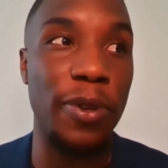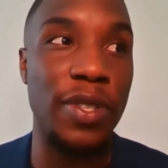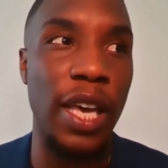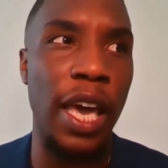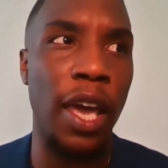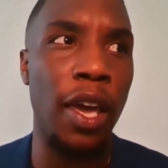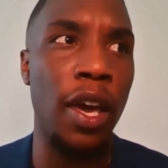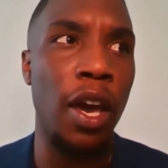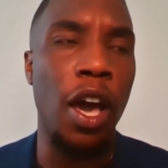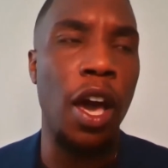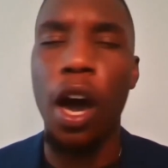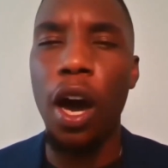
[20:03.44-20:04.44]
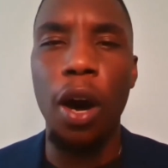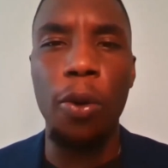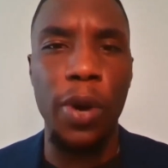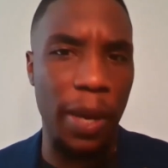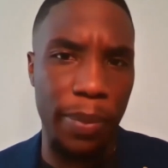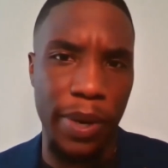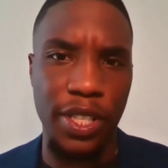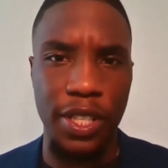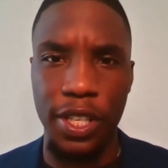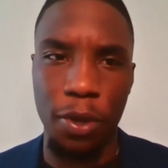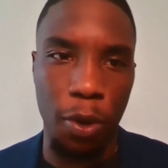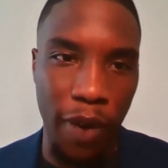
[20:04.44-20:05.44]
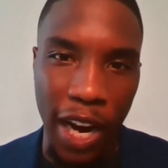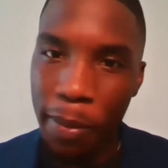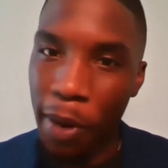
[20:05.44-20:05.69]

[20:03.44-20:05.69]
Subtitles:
say, oh, we can bridge the digital divide